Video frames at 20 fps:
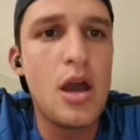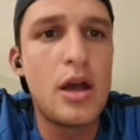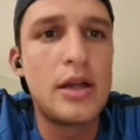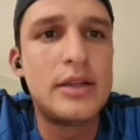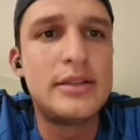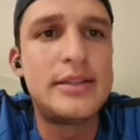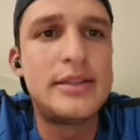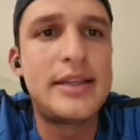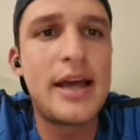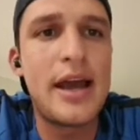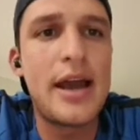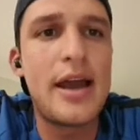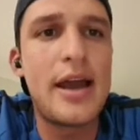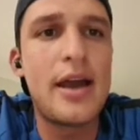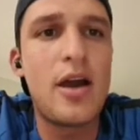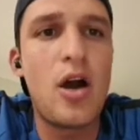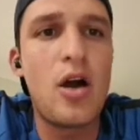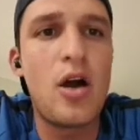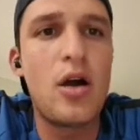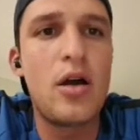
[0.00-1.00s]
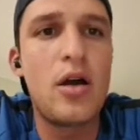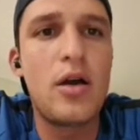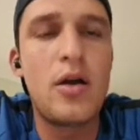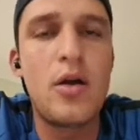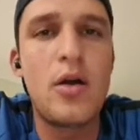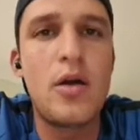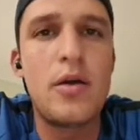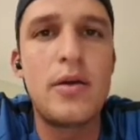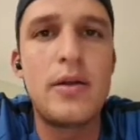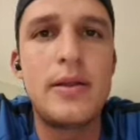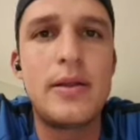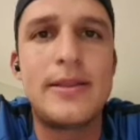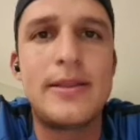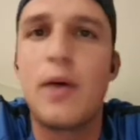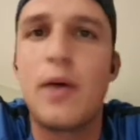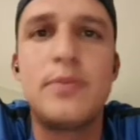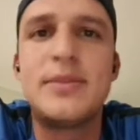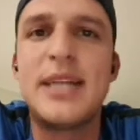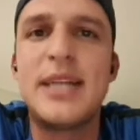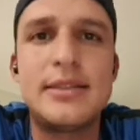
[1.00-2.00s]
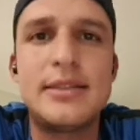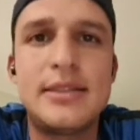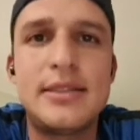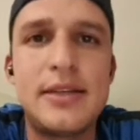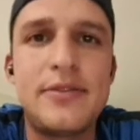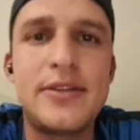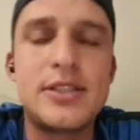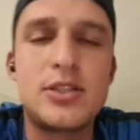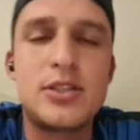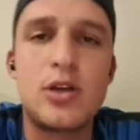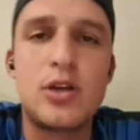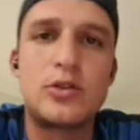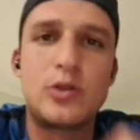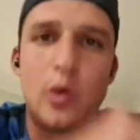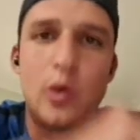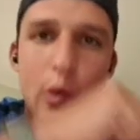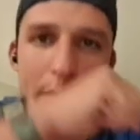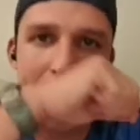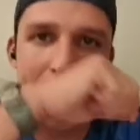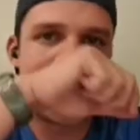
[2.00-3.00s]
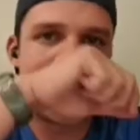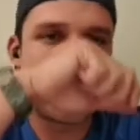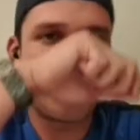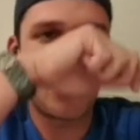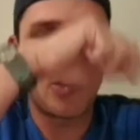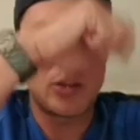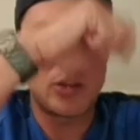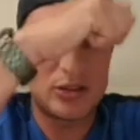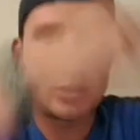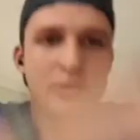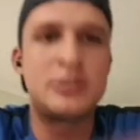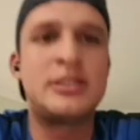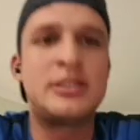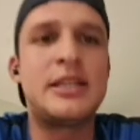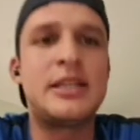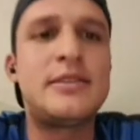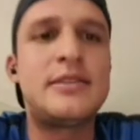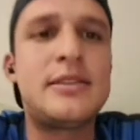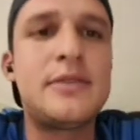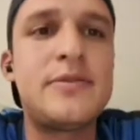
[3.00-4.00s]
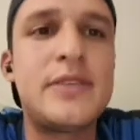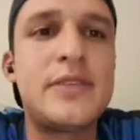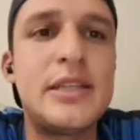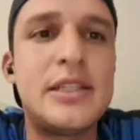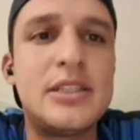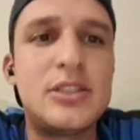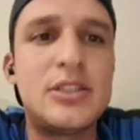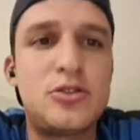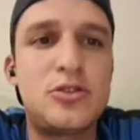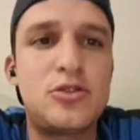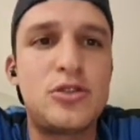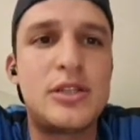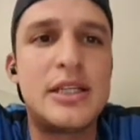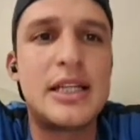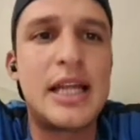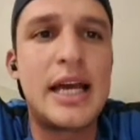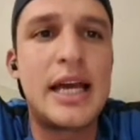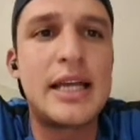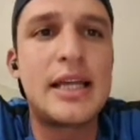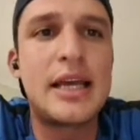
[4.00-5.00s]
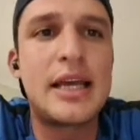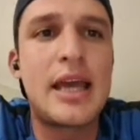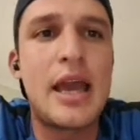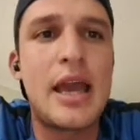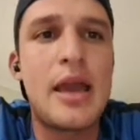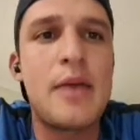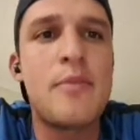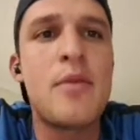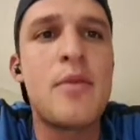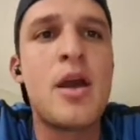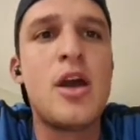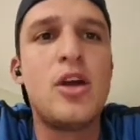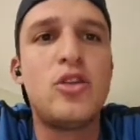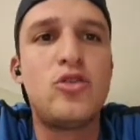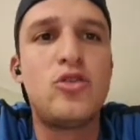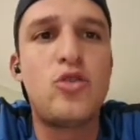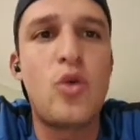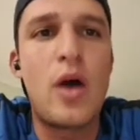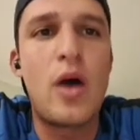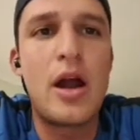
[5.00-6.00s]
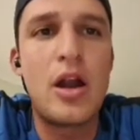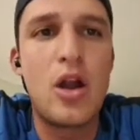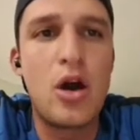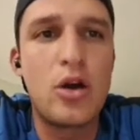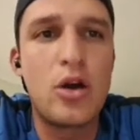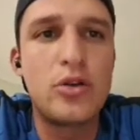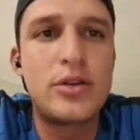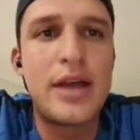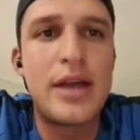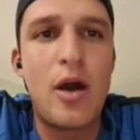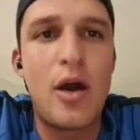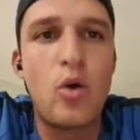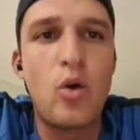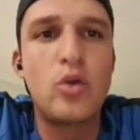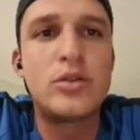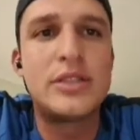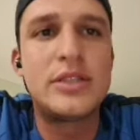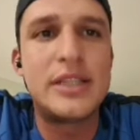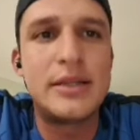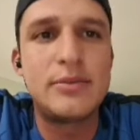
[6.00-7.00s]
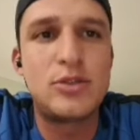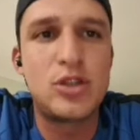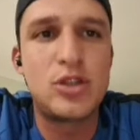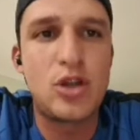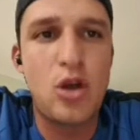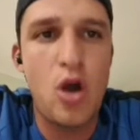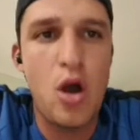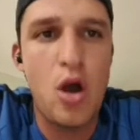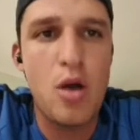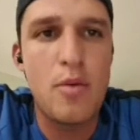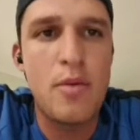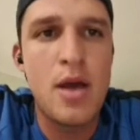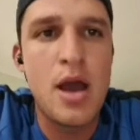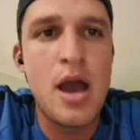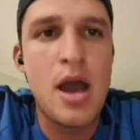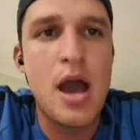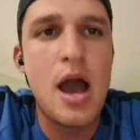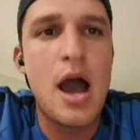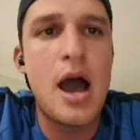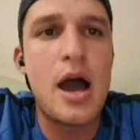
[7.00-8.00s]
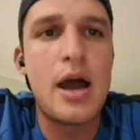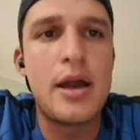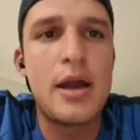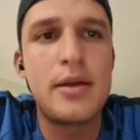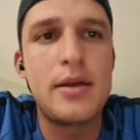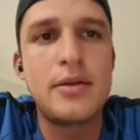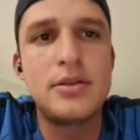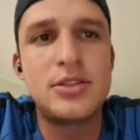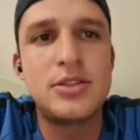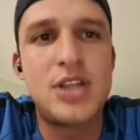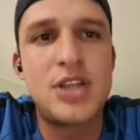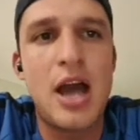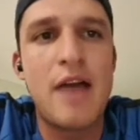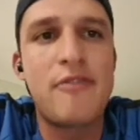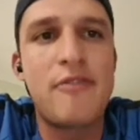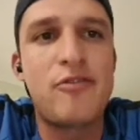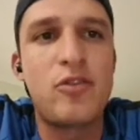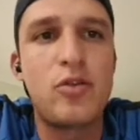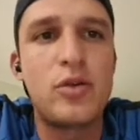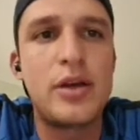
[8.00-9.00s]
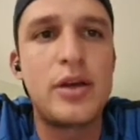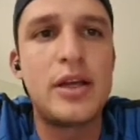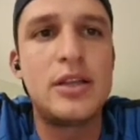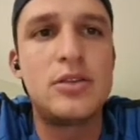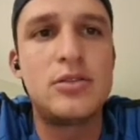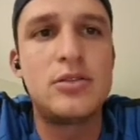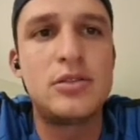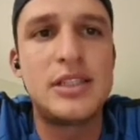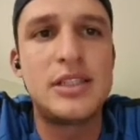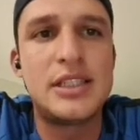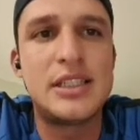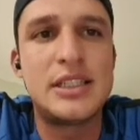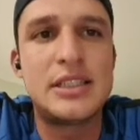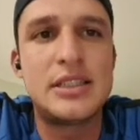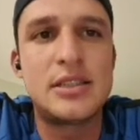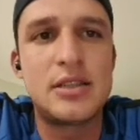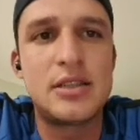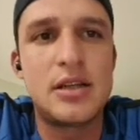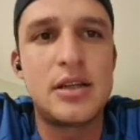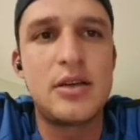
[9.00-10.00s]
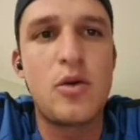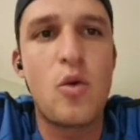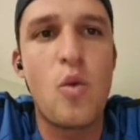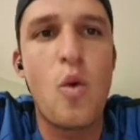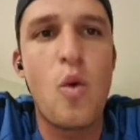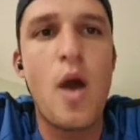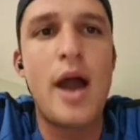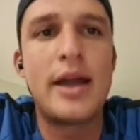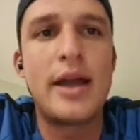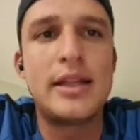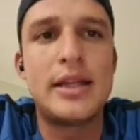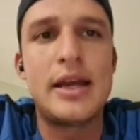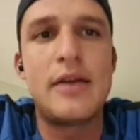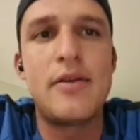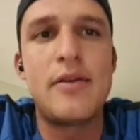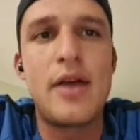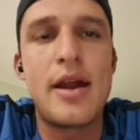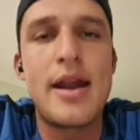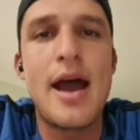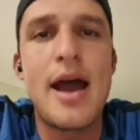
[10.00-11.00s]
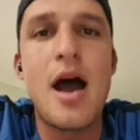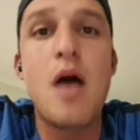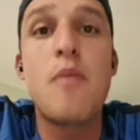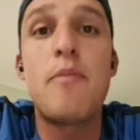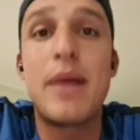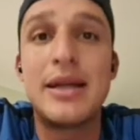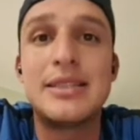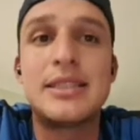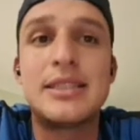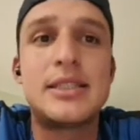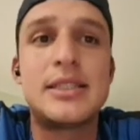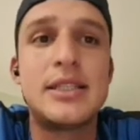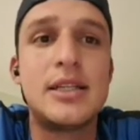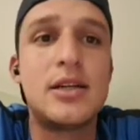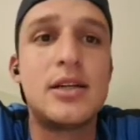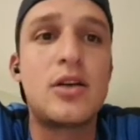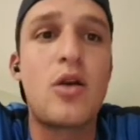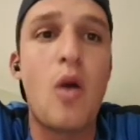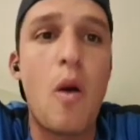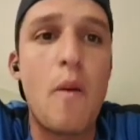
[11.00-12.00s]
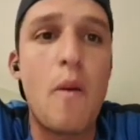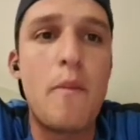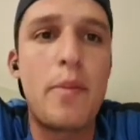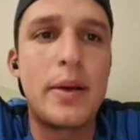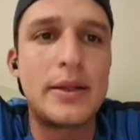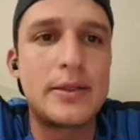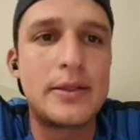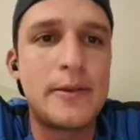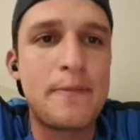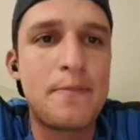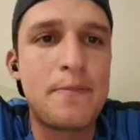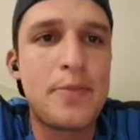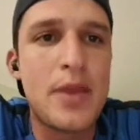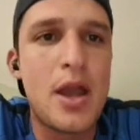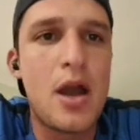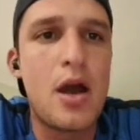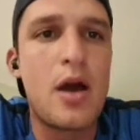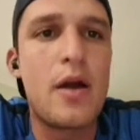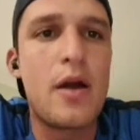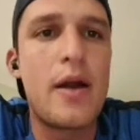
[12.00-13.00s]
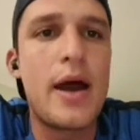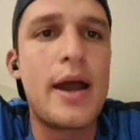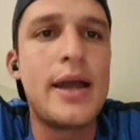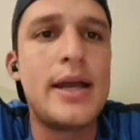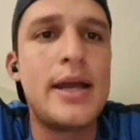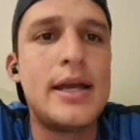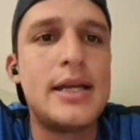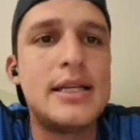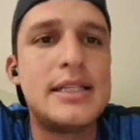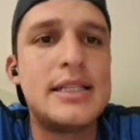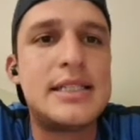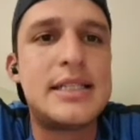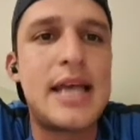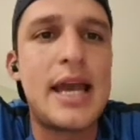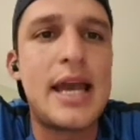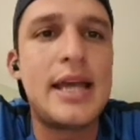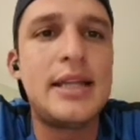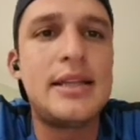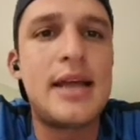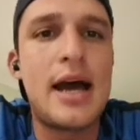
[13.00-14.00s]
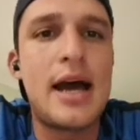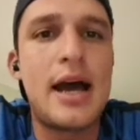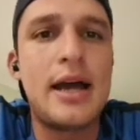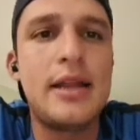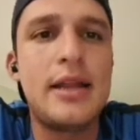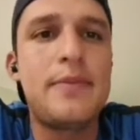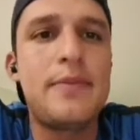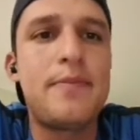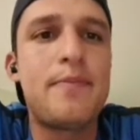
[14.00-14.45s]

the objective is not to win the ball. The objective is to delay the game, to allow the whole team to come and shuffle into this wide area now, but still compact. All right. Saying that,